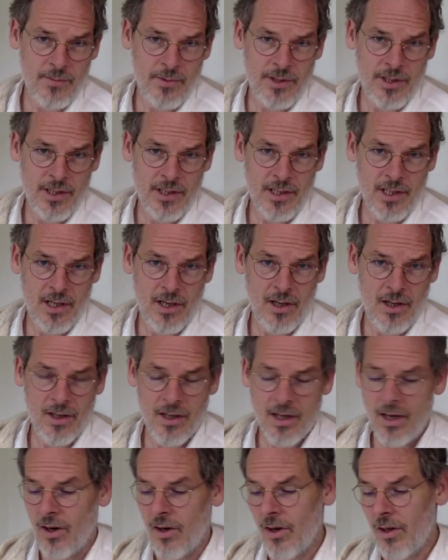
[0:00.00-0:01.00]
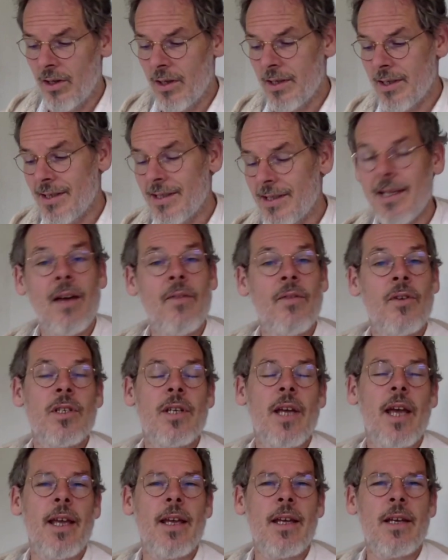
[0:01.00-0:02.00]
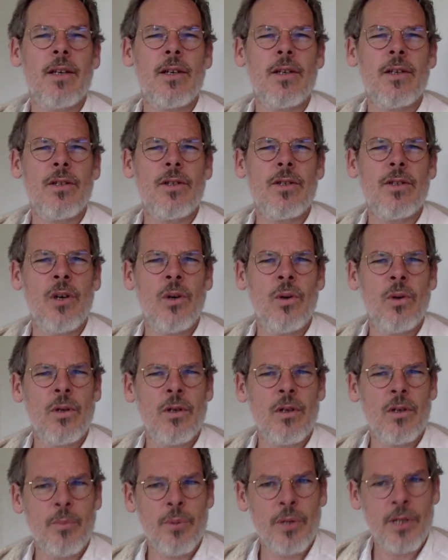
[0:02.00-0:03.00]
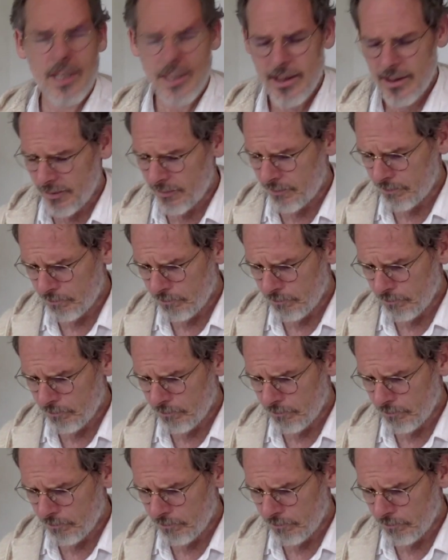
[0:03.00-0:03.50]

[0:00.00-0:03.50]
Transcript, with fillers: which is called All the Savage Acres No One Could Predict.